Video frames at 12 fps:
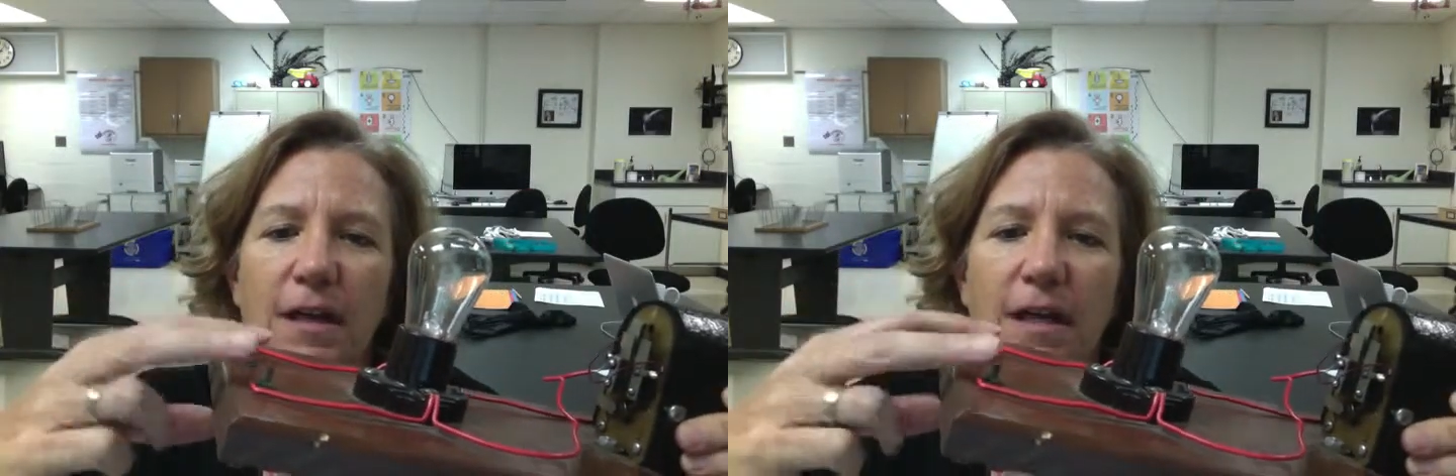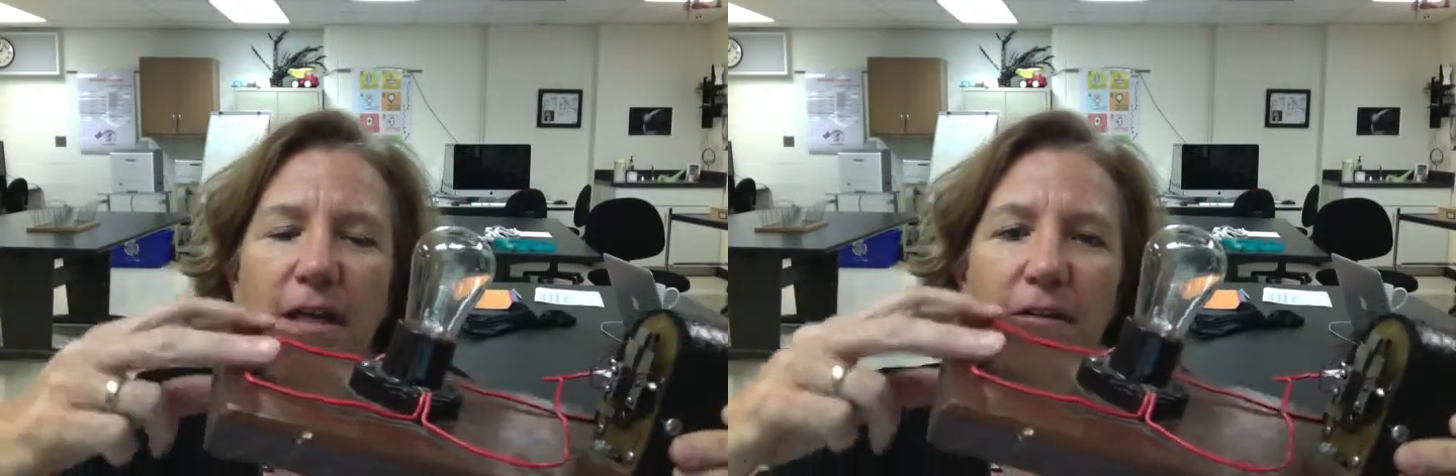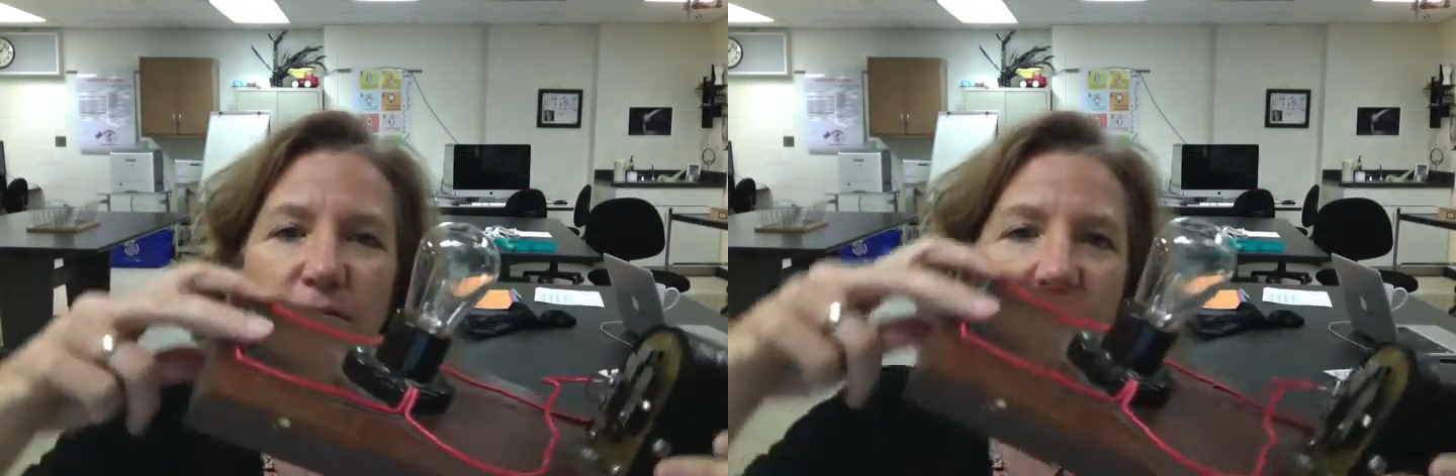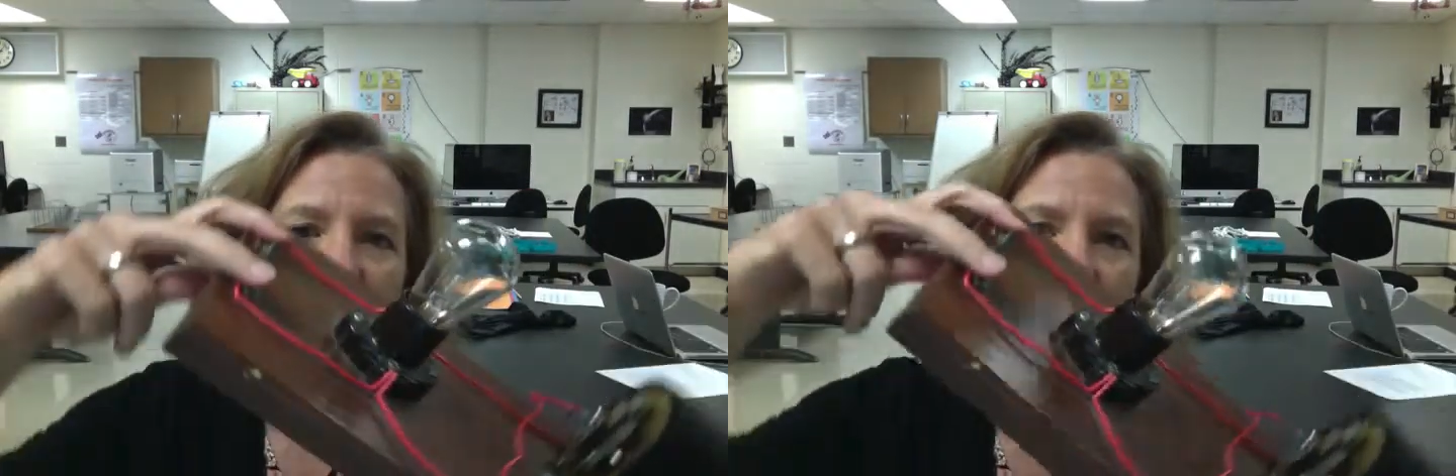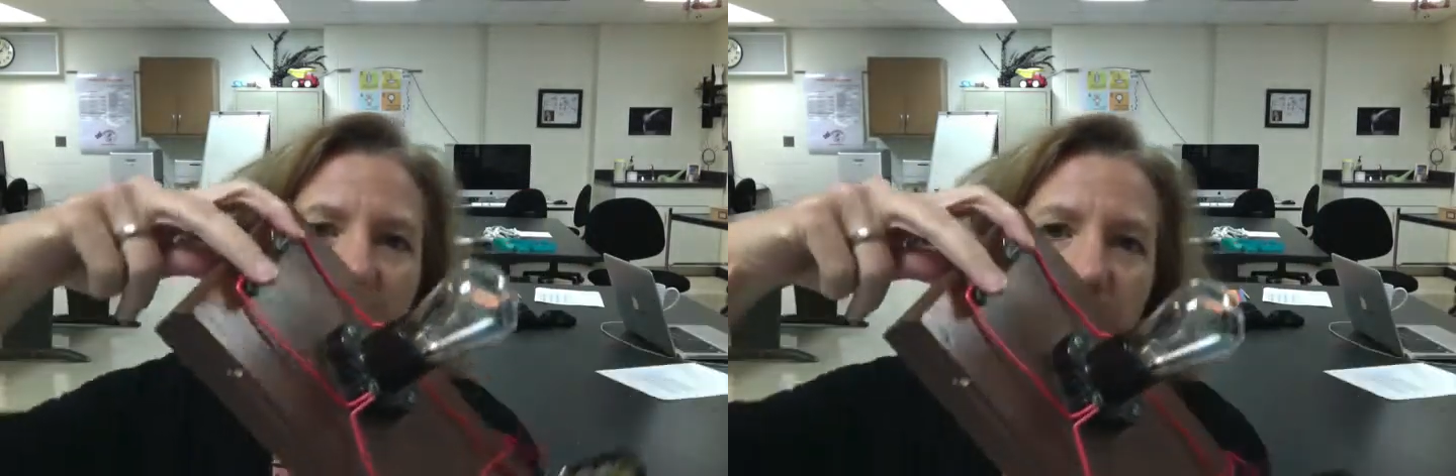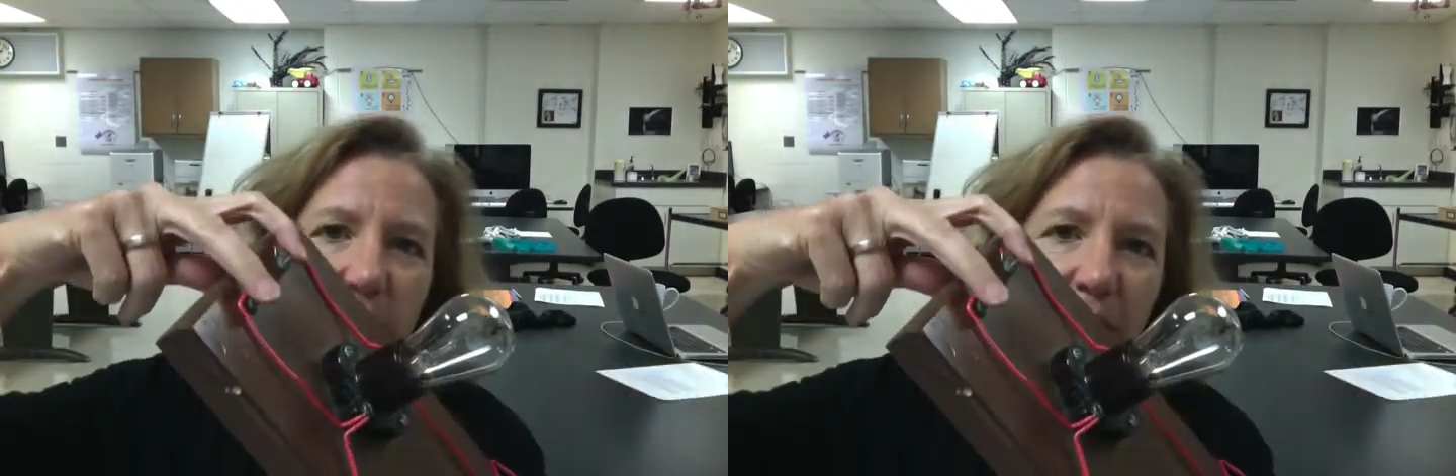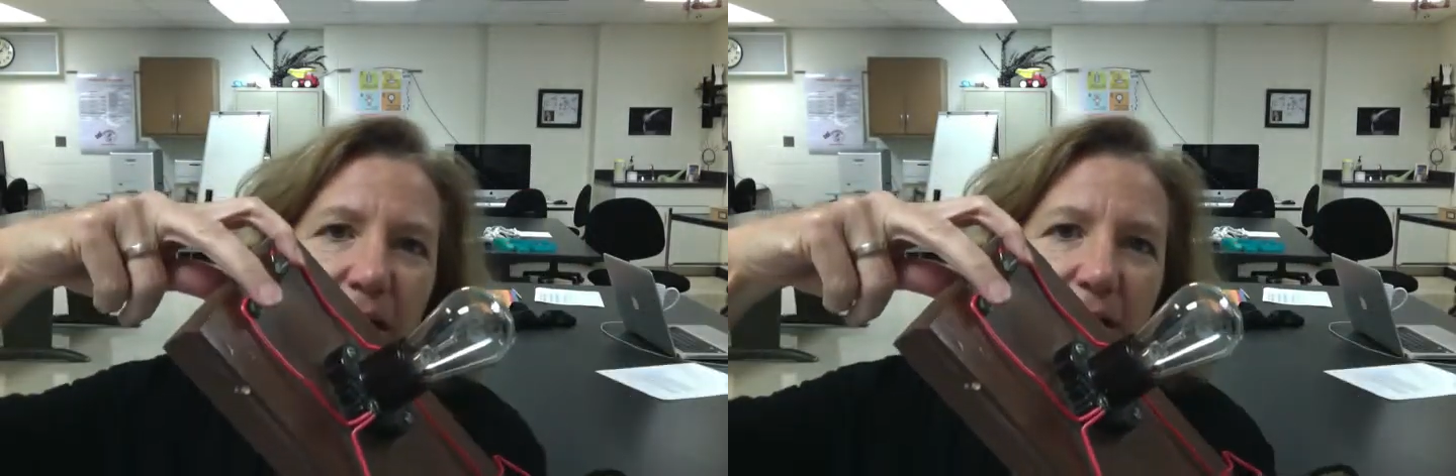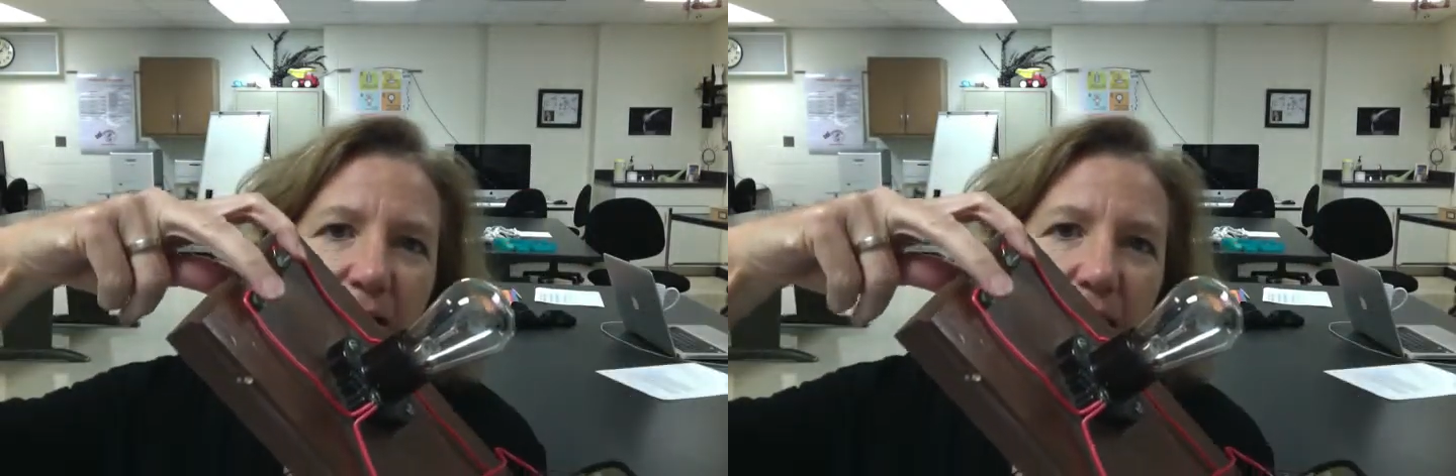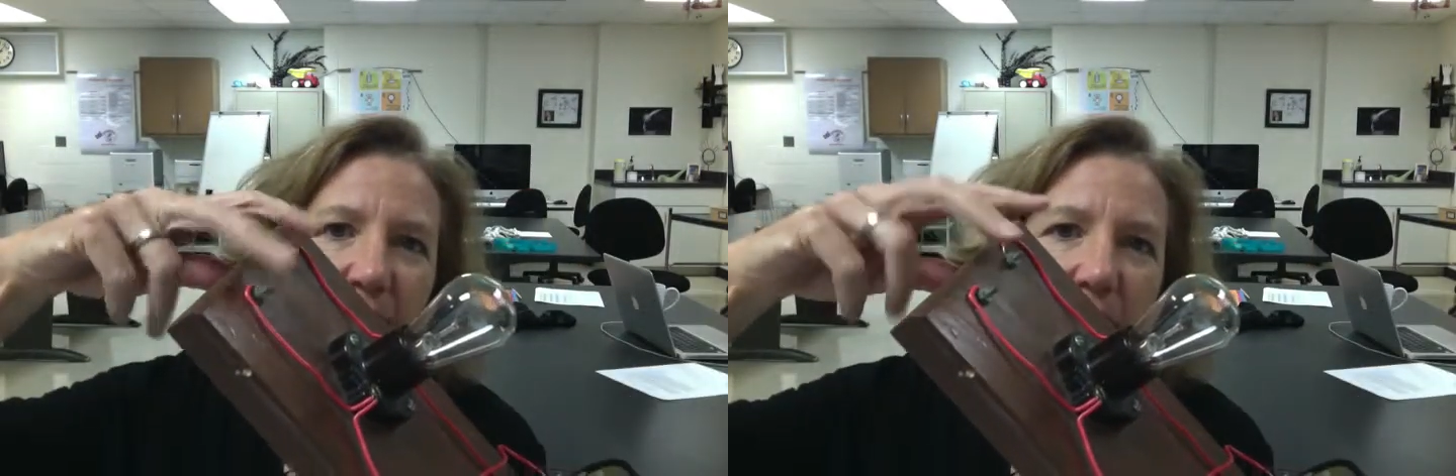I have 2
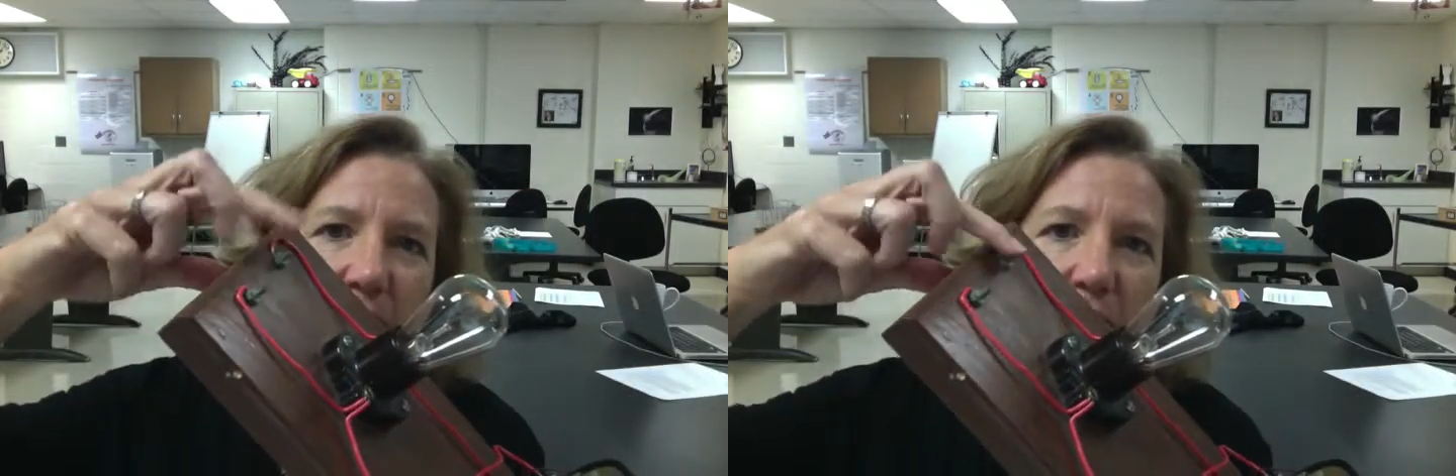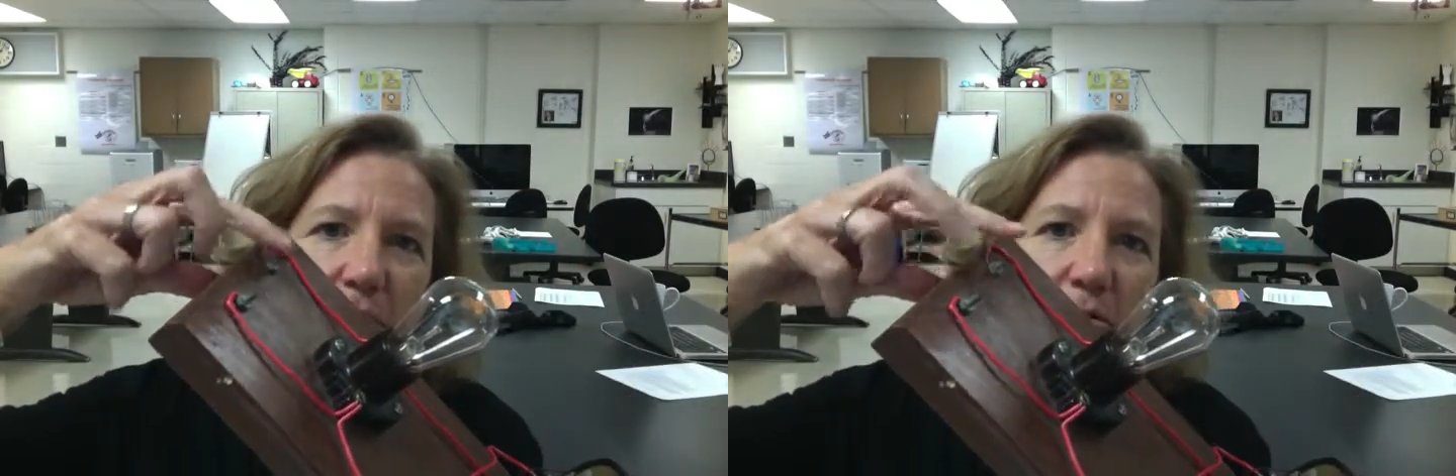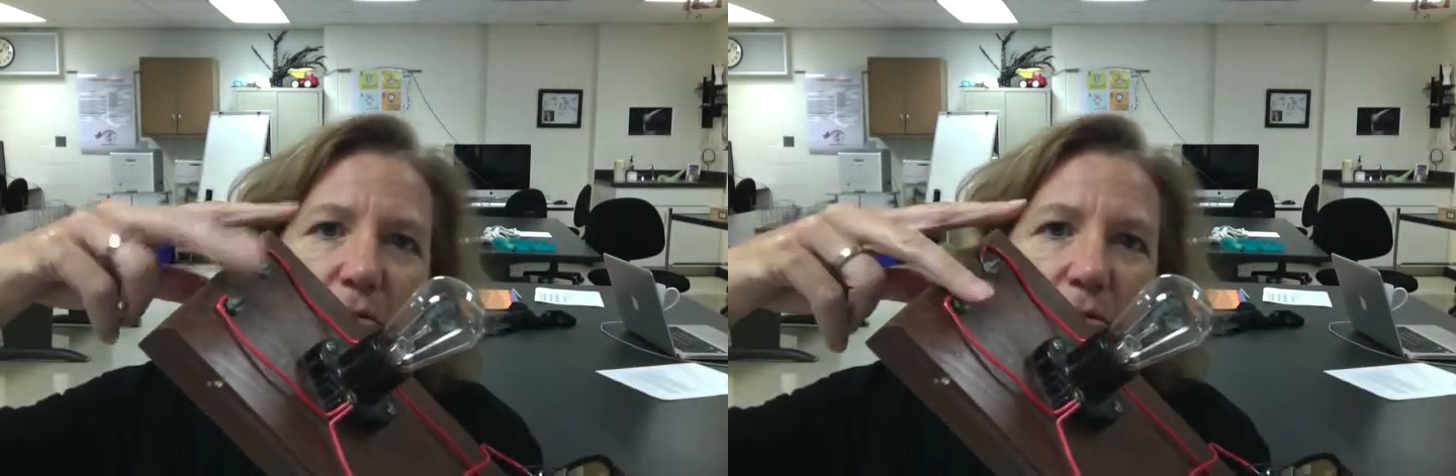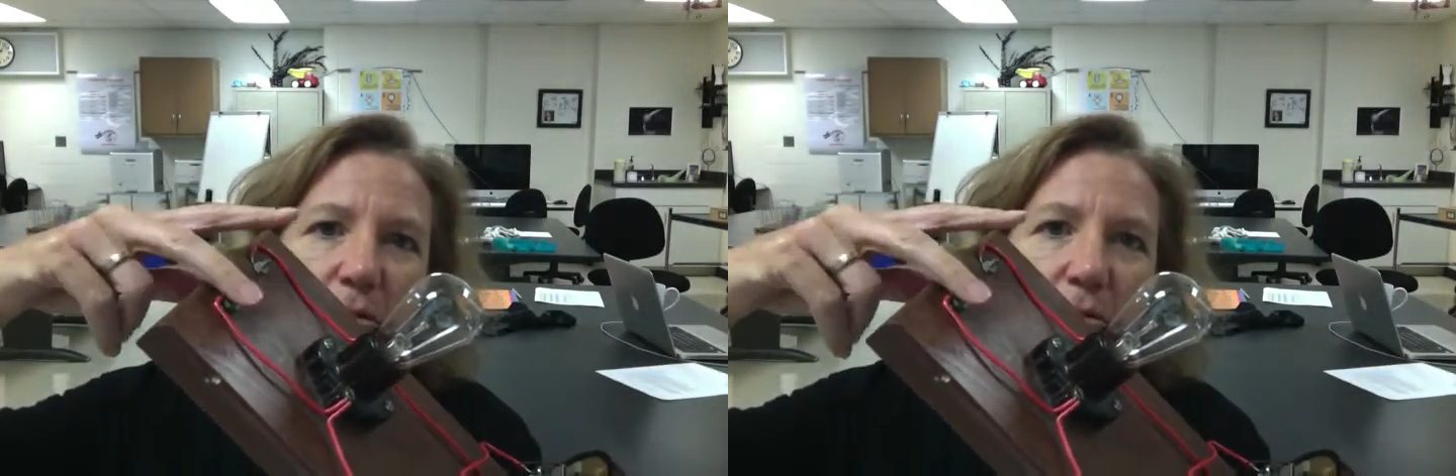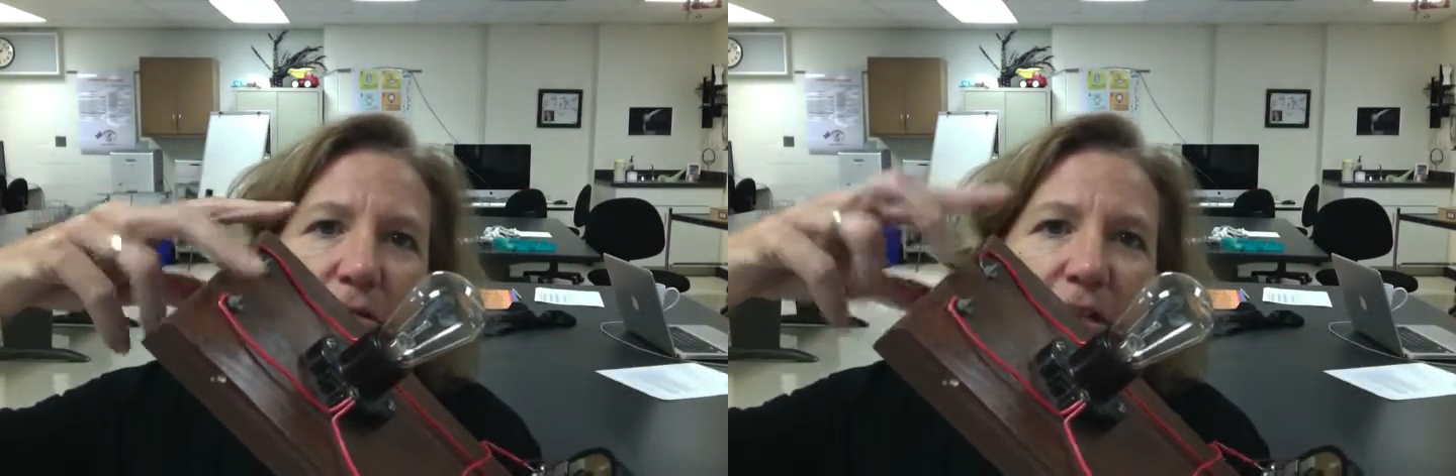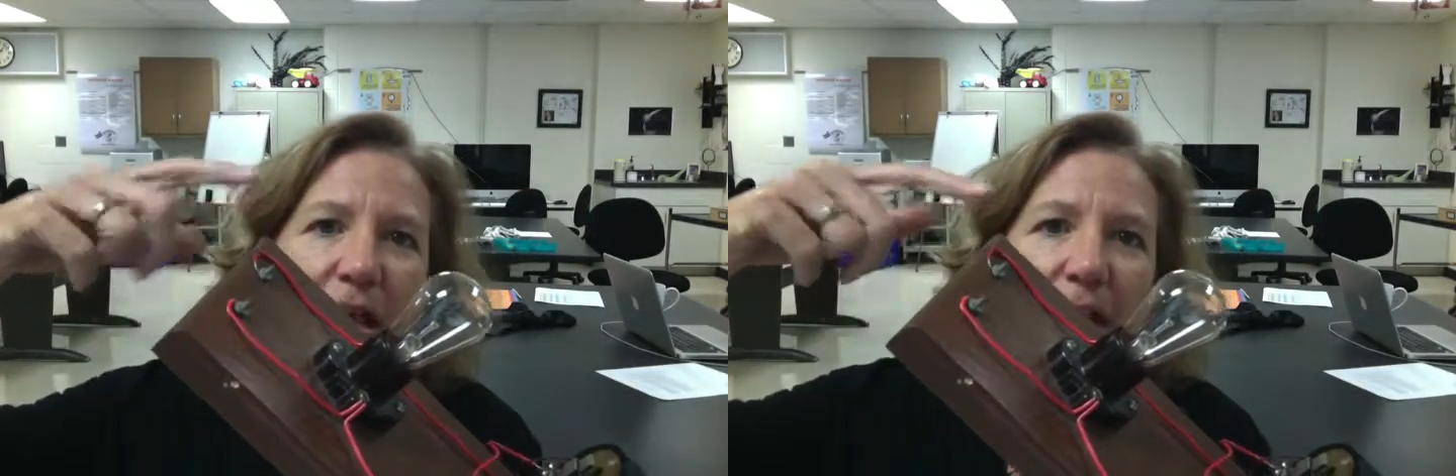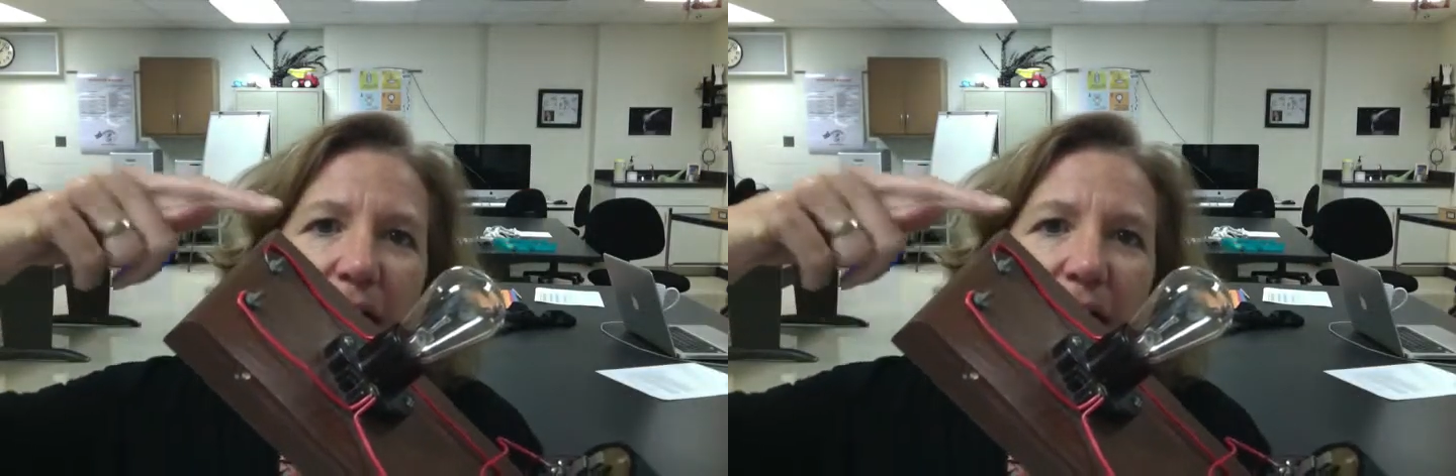pins or 2 screws,